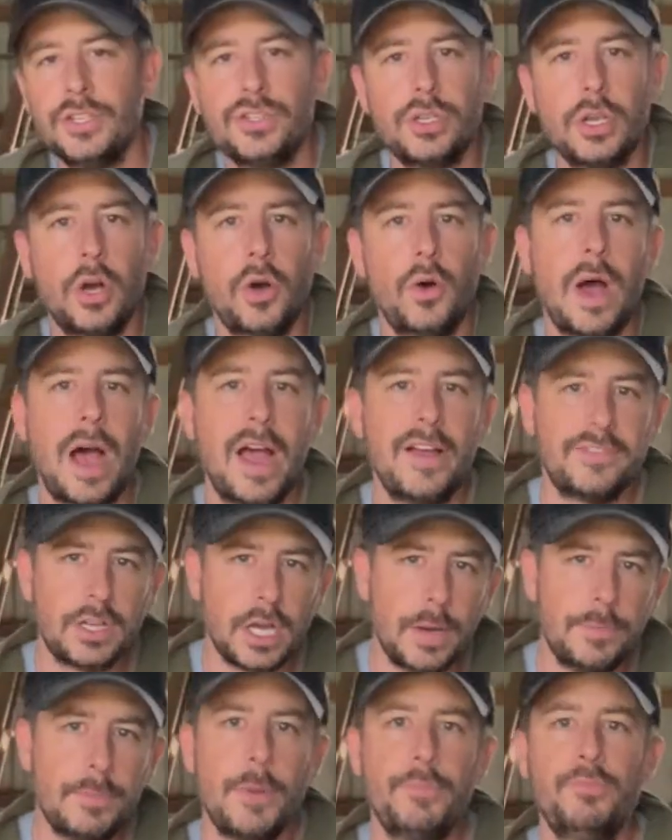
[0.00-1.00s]
so I've
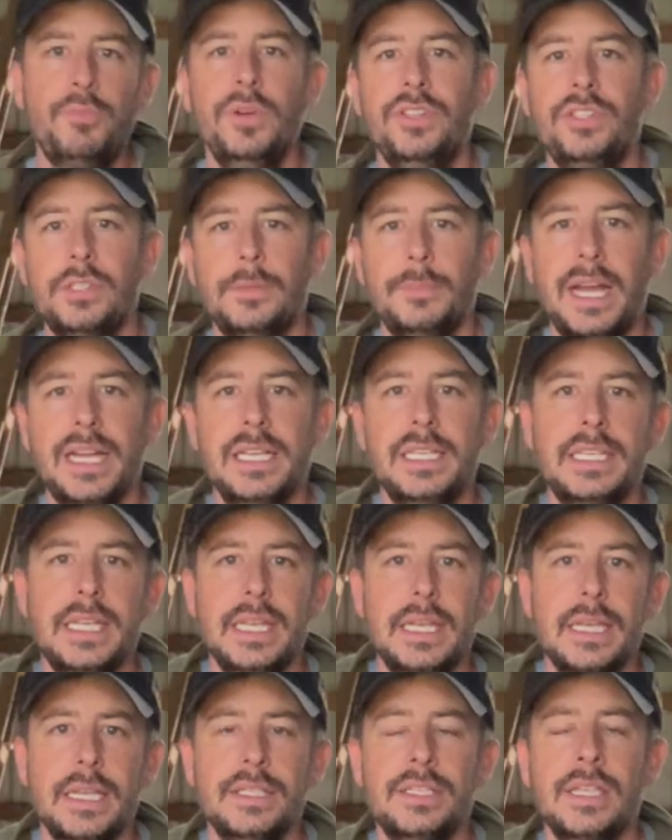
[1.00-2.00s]
come up with some
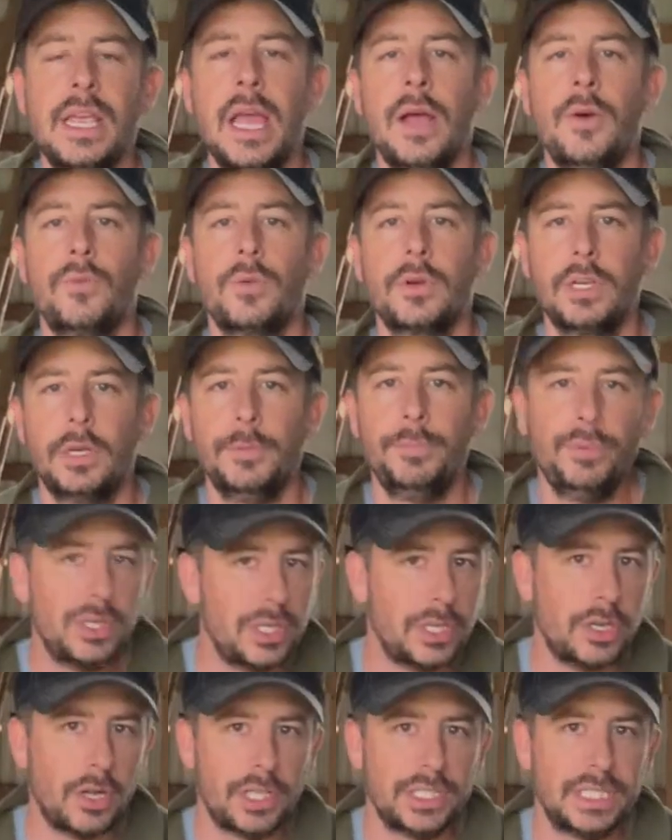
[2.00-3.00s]
ideas. We're going to
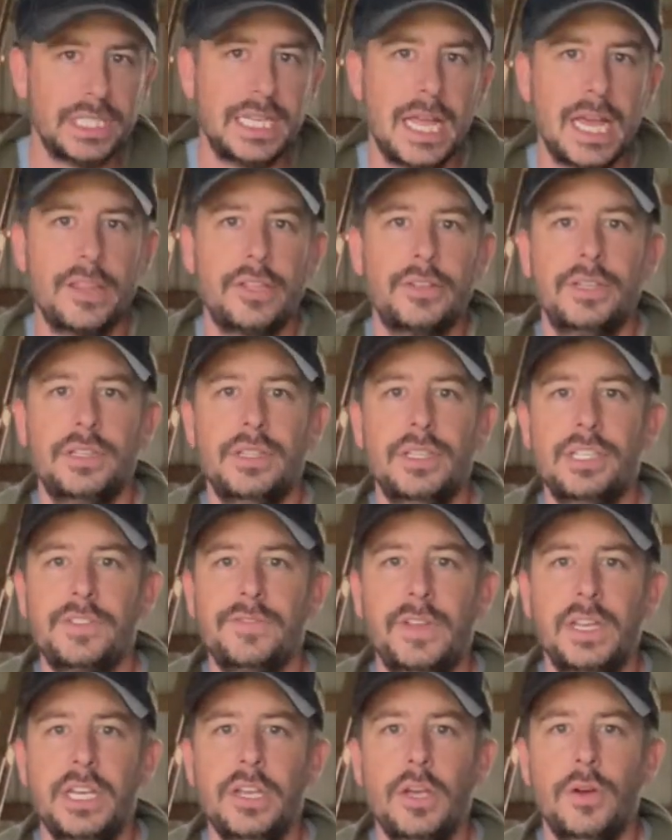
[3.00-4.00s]
put it all together in this
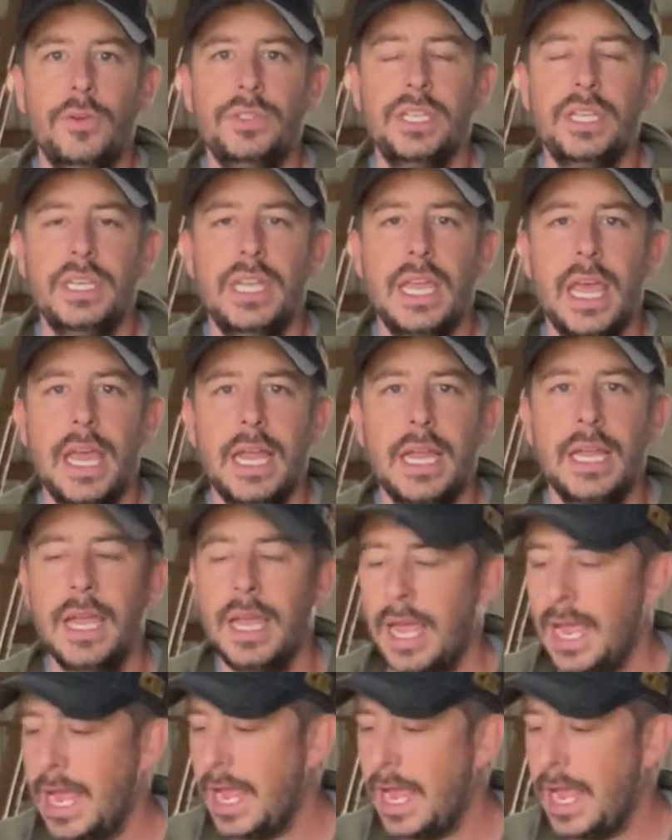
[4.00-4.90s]
video today.